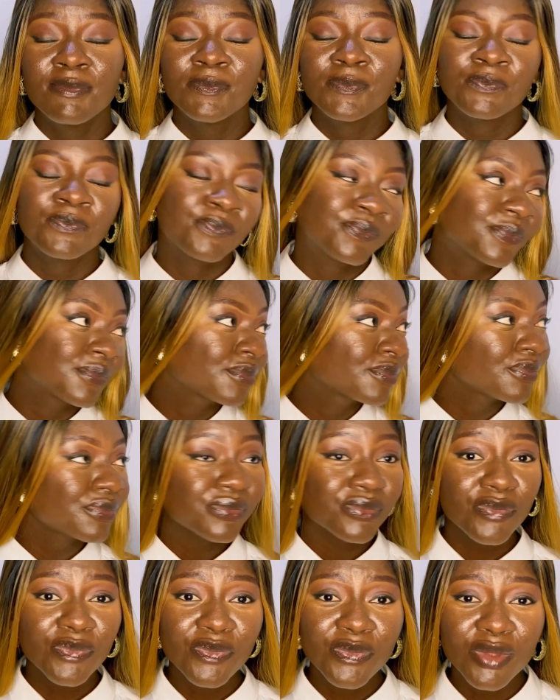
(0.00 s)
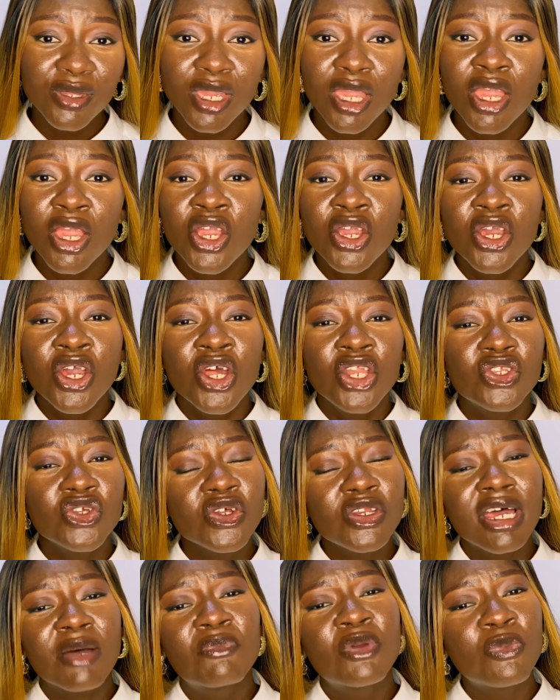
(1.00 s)
do you know
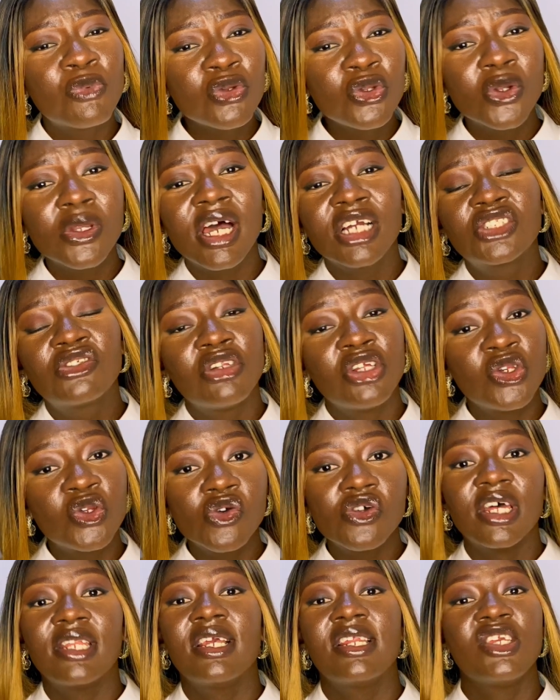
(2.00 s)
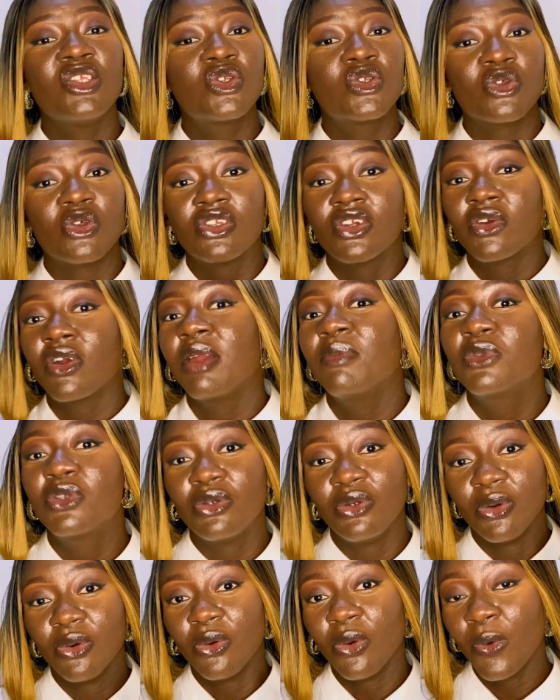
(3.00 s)
that people don't actually know that they need to subscribe to
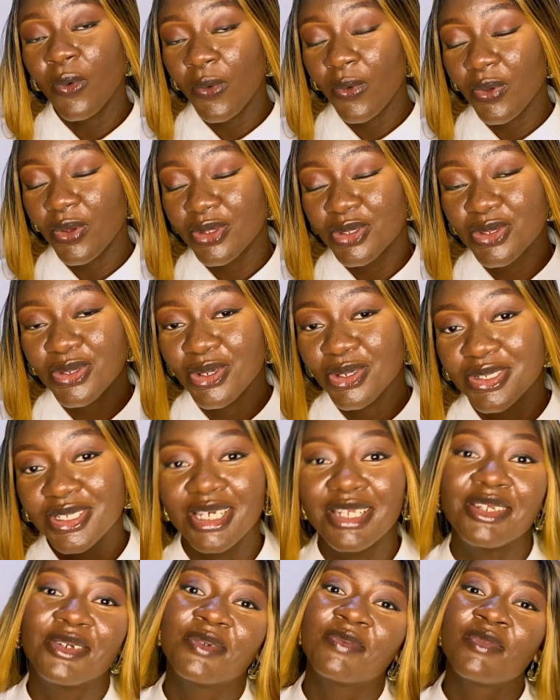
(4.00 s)
your channel?